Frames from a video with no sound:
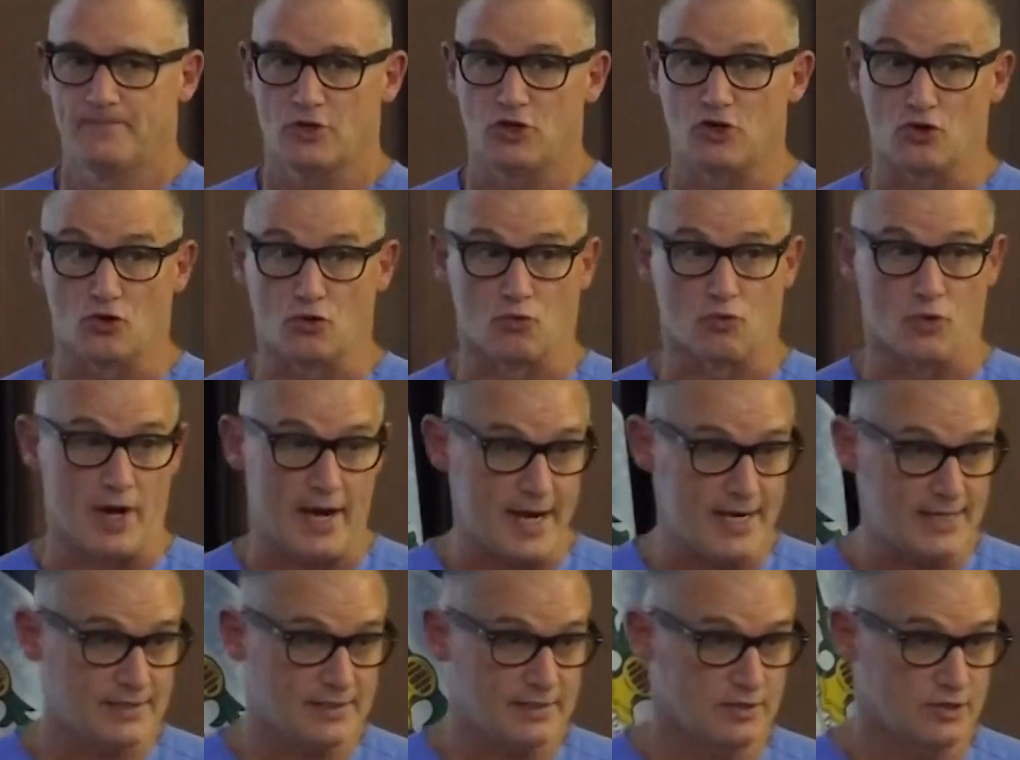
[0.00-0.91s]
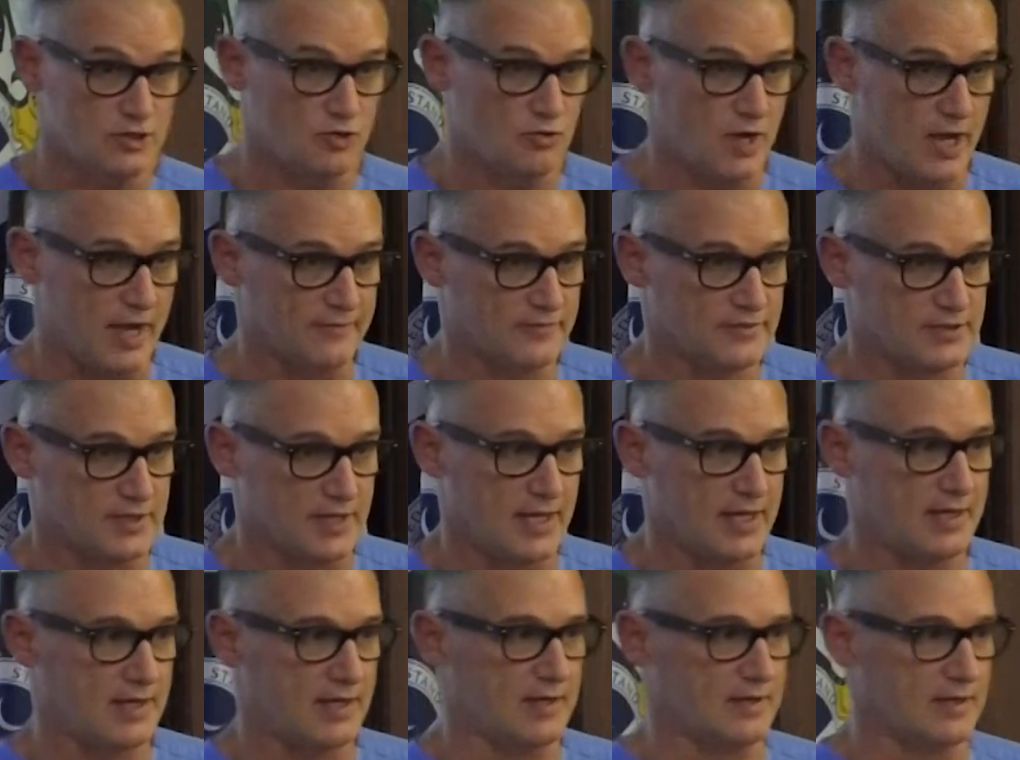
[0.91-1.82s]
your rate you have
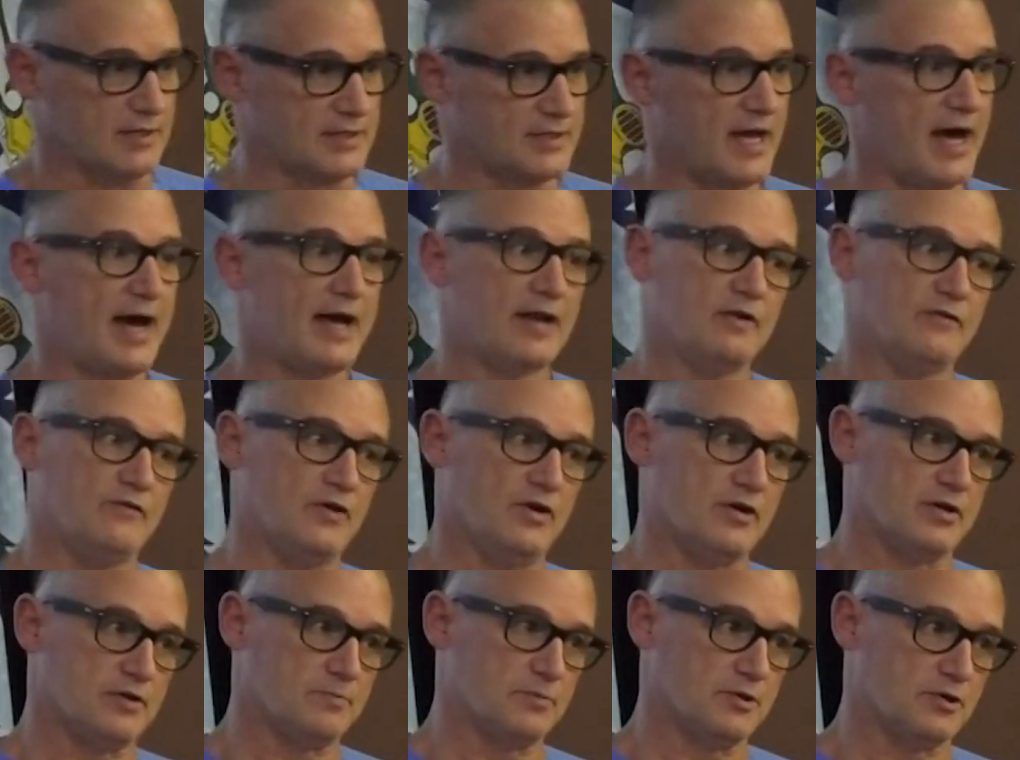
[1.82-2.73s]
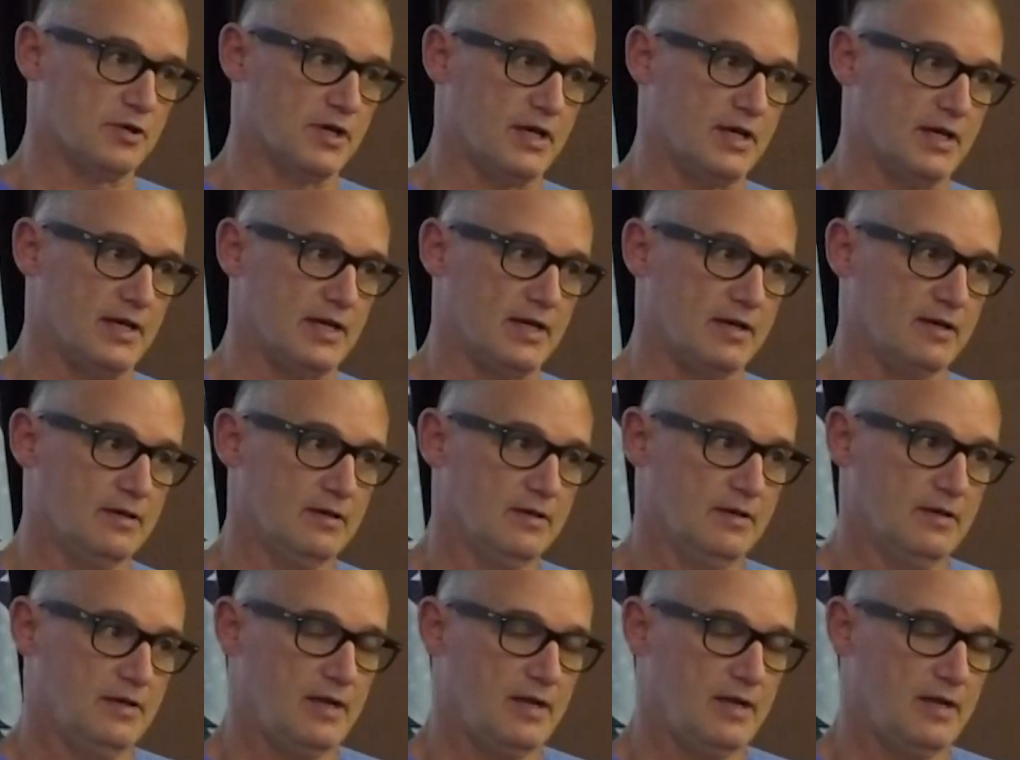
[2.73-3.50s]
set and the tidal volume they're getting,